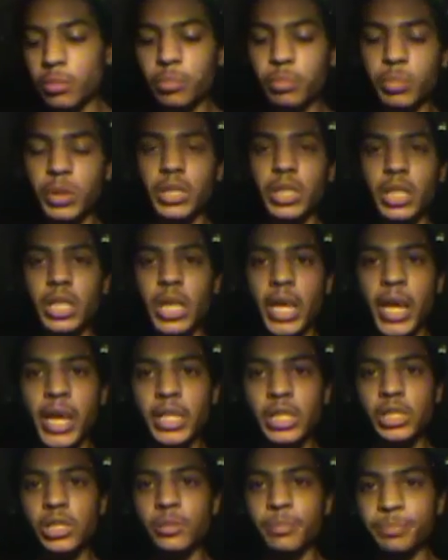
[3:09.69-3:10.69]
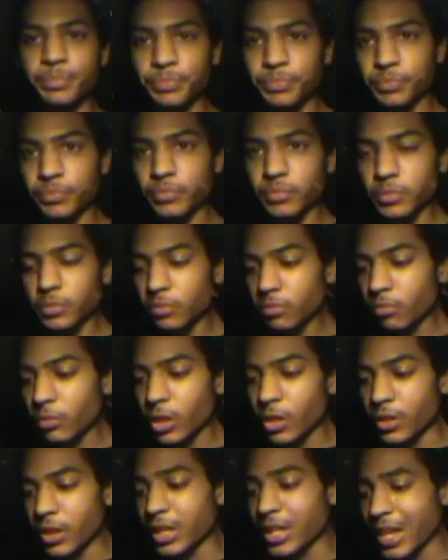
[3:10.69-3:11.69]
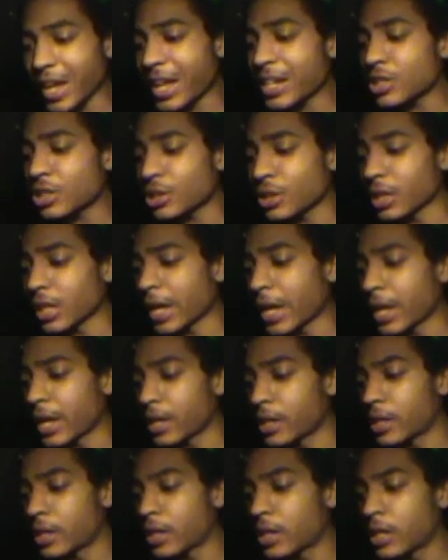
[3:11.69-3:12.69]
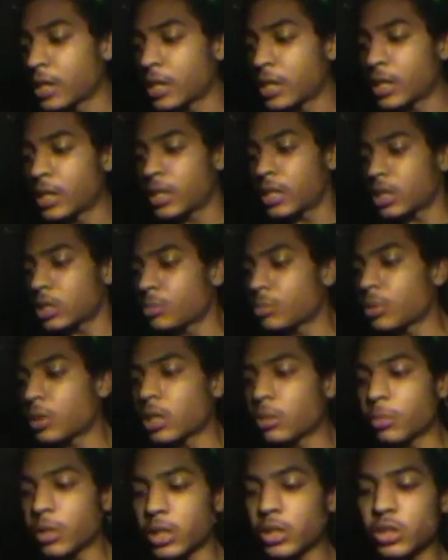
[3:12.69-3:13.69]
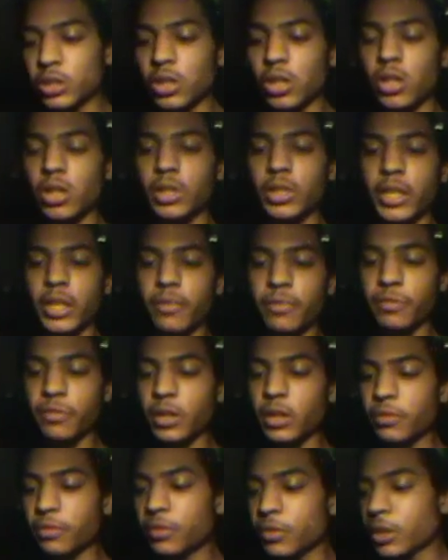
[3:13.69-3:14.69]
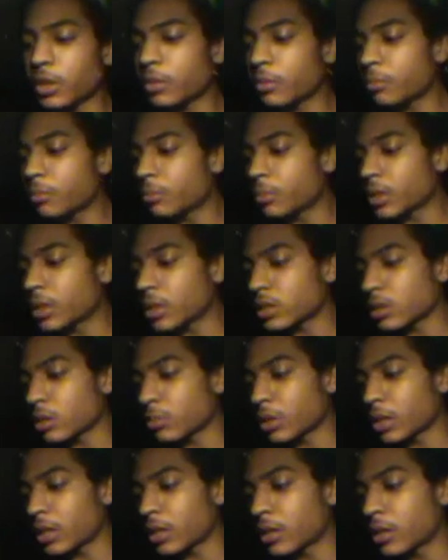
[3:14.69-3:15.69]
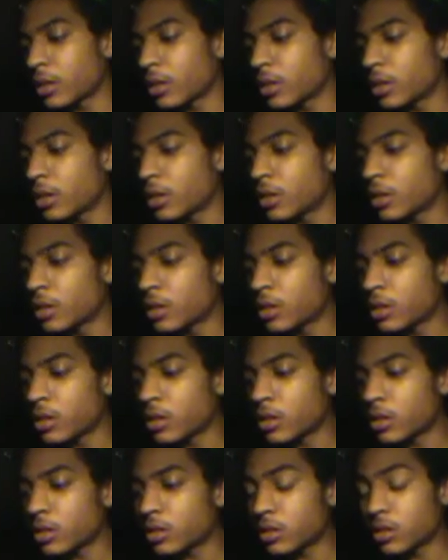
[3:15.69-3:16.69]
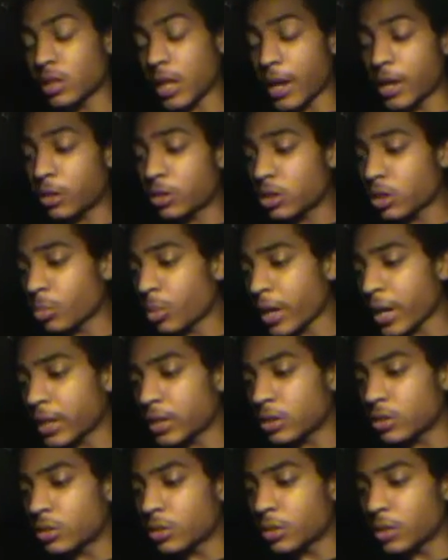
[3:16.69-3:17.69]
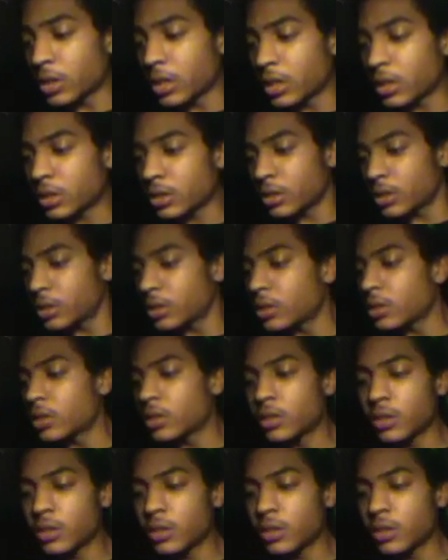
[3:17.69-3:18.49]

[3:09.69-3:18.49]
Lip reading: But the catch and land is pretty much all in that front foot. Because, I mean, I used to practice doing this.